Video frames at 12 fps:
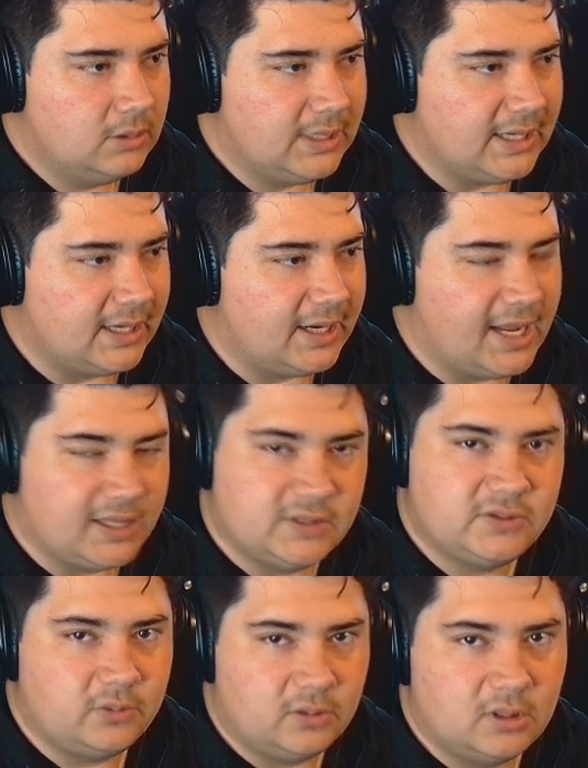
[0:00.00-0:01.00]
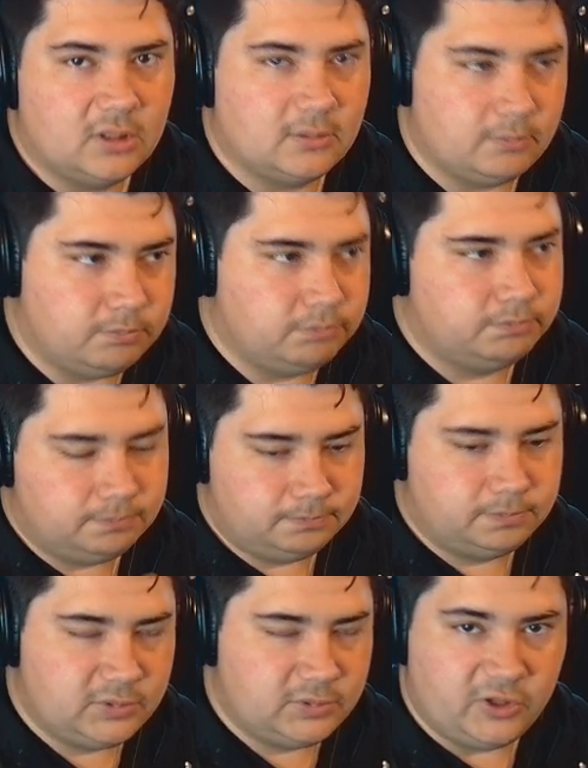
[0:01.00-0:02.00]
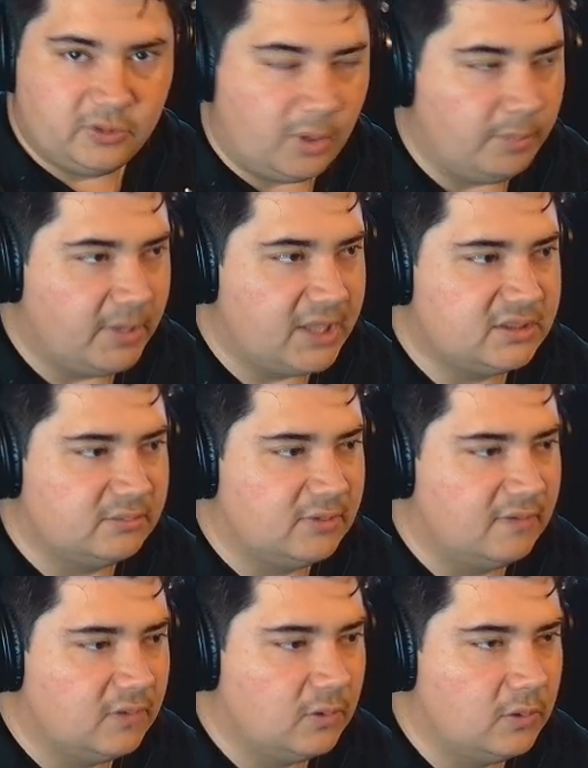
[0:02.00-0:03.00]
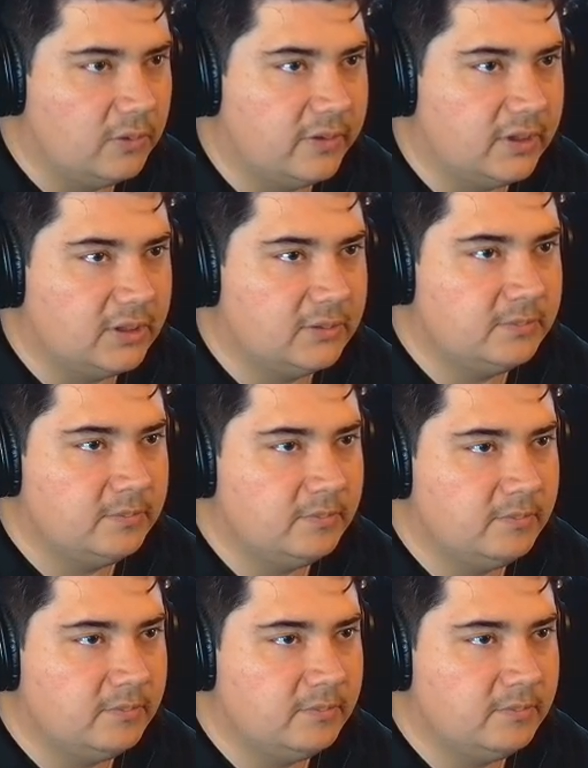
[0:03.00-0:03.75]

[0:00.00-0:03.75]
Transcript: It kind of adds to the momentum of the whole thing.